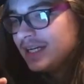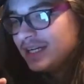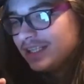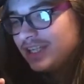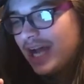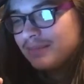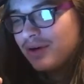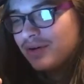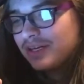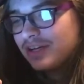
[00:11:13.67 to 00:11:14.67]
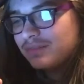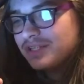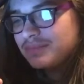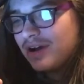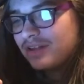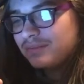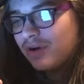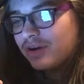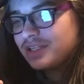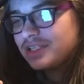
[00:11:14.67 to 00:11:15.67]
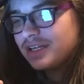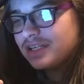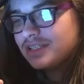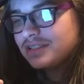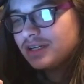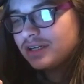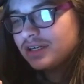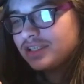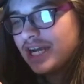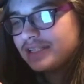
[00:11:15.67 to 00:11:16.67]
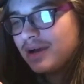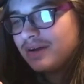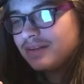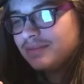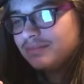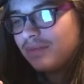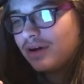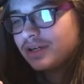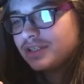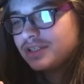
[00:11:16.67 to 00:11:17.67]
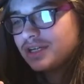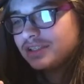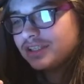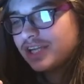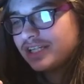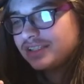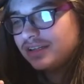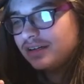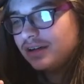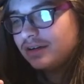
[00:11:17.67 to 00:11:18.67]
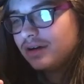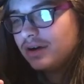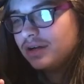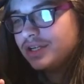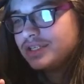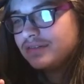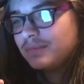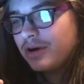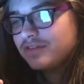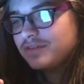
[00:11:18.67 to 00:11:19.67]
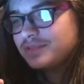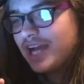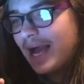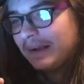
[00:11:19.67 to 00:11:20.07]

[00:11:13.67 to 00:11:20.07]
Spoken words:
Jack moaned and opened his mouth. Mark stuck his tongue in Jack's mouth. Mark sucked on Jack's tongue, uttering several moans from Jack.